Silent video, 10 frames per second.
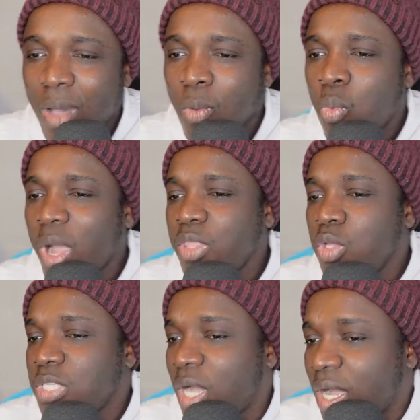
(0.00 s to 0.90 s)
What you
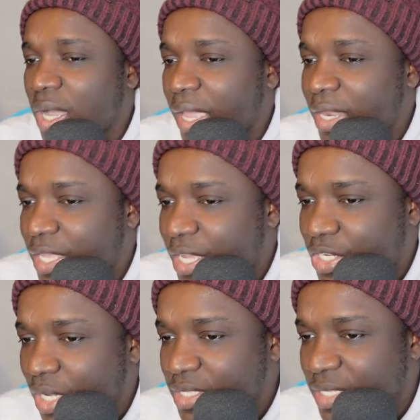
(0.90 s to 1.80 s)
talk
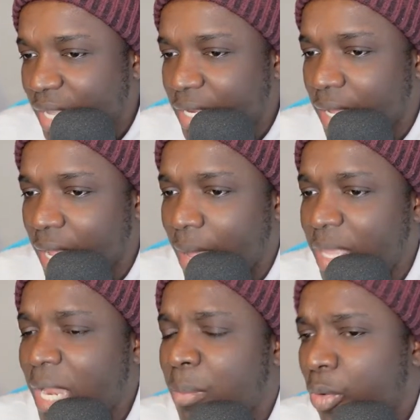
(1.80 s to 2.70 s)
education side?
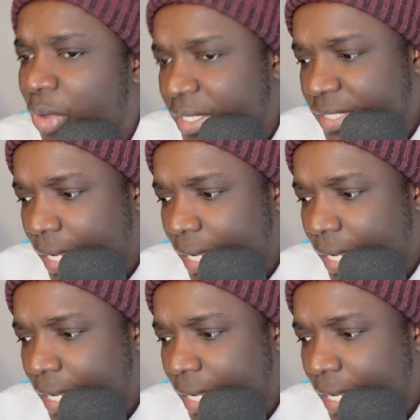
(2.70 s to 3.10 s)
Elaborate.